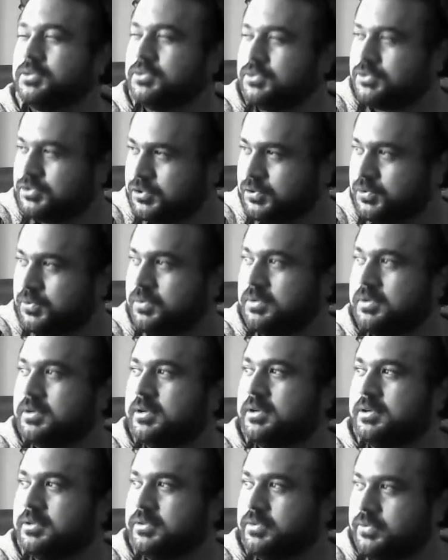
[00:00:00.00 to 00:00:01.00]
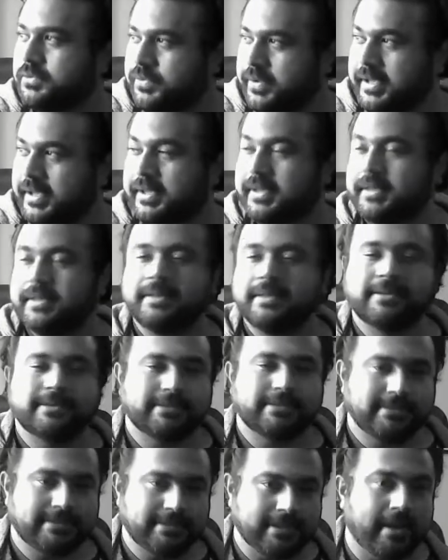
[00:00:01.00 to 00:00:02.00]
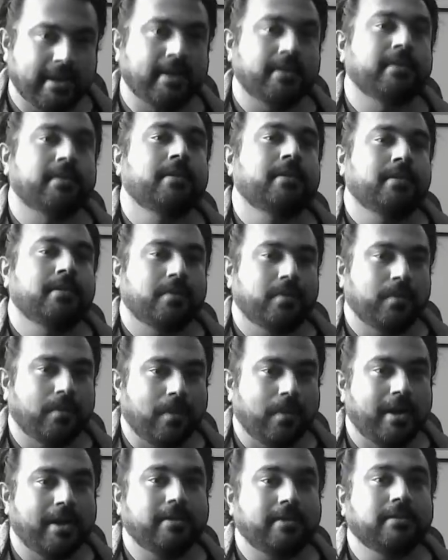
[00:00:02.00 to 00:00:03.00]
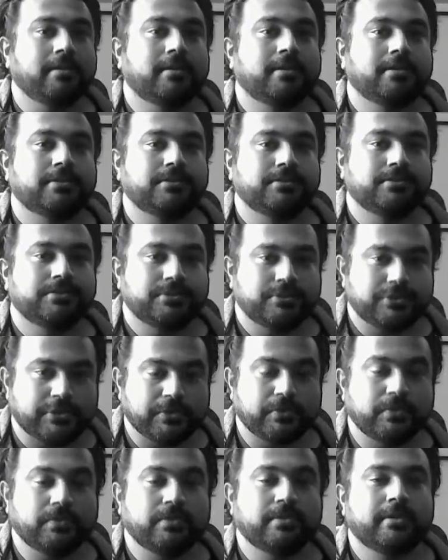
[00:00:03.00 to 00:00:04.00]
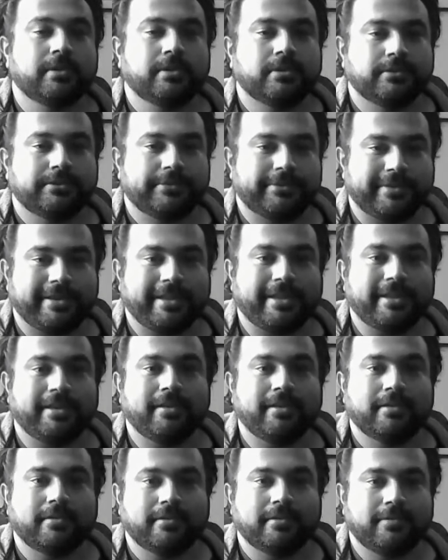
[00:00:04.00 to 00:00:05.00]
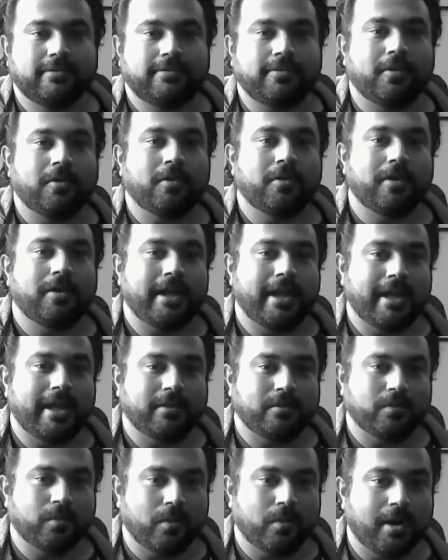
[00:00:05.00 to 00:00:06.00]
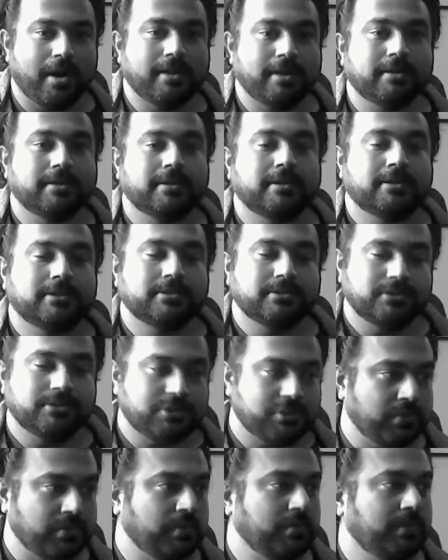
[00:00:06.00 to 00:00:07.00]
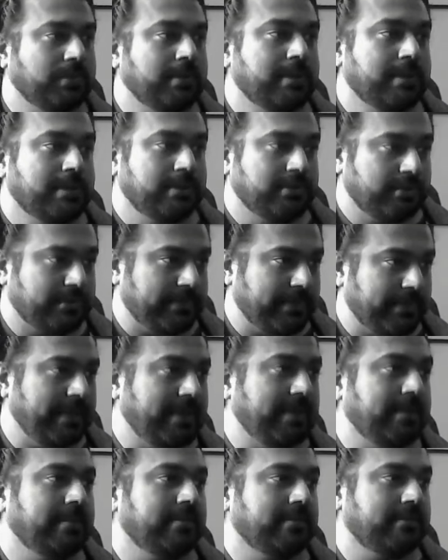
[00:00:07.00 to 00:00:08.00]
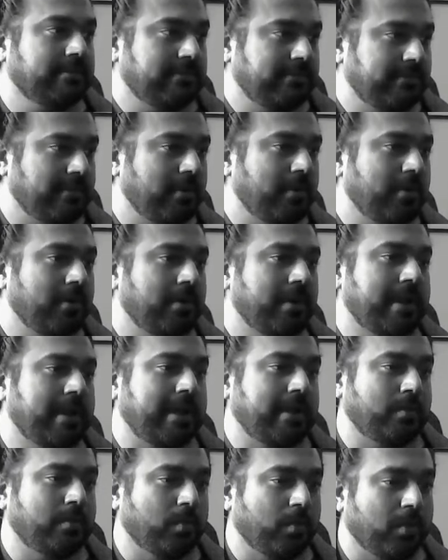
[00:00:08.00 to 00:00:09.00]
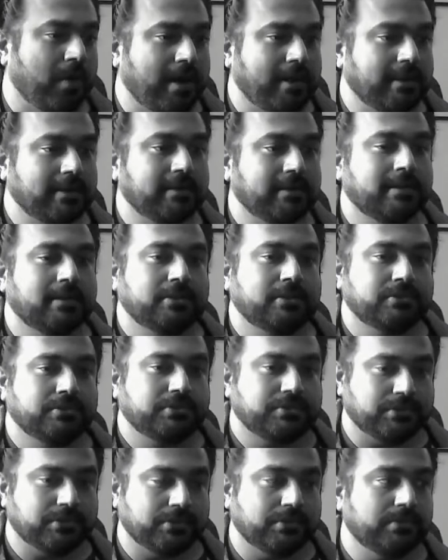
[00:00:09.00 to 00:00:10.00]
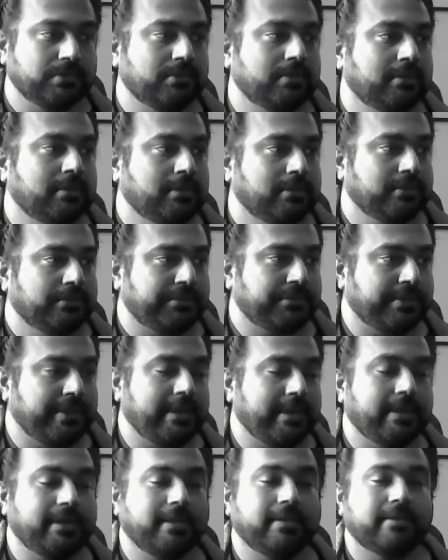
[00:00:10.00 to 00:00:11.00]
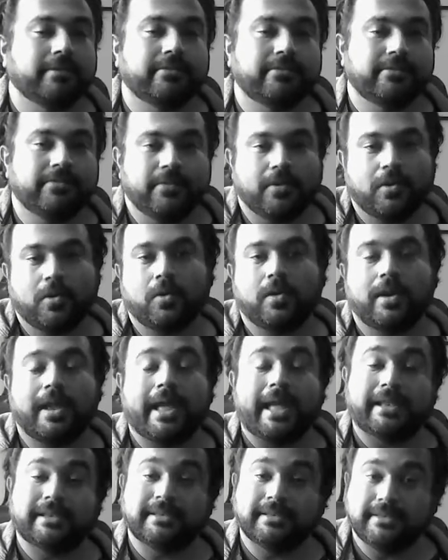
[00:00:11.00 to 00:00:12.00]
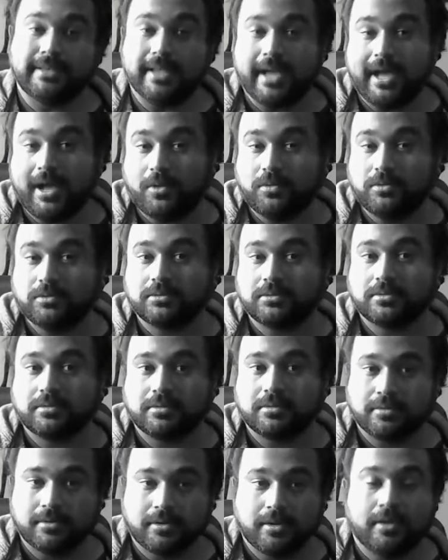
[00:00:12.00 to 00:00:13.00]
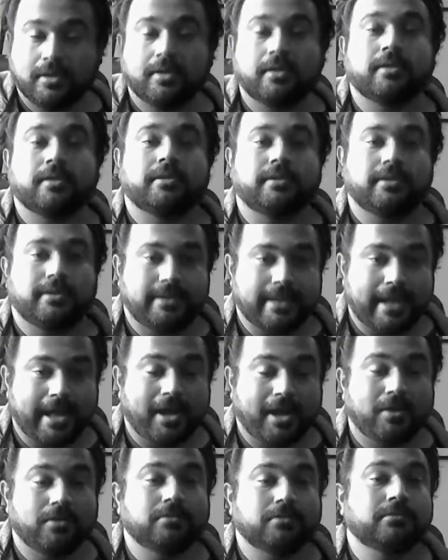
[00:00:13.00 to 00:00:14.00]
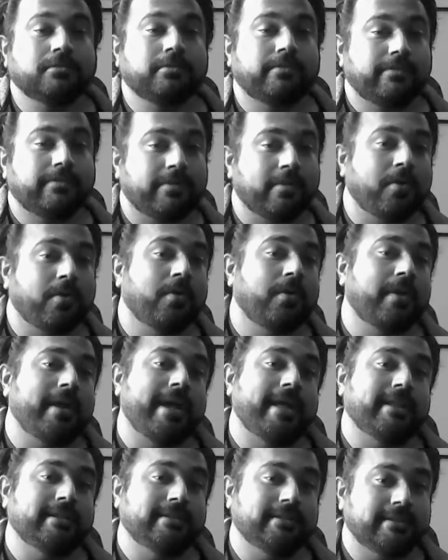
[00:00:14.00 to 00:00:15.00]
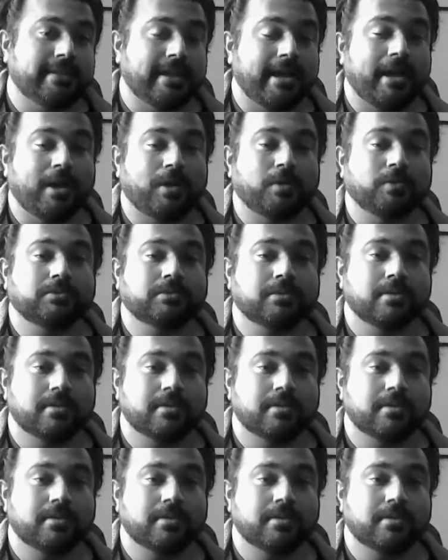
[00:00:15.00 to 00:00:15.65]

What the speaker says: 2, 3, start. 1, 2, 3, 4 and 1, 2, 3, 4 and 1, 2, 3, 4 and down, down, 4 and down,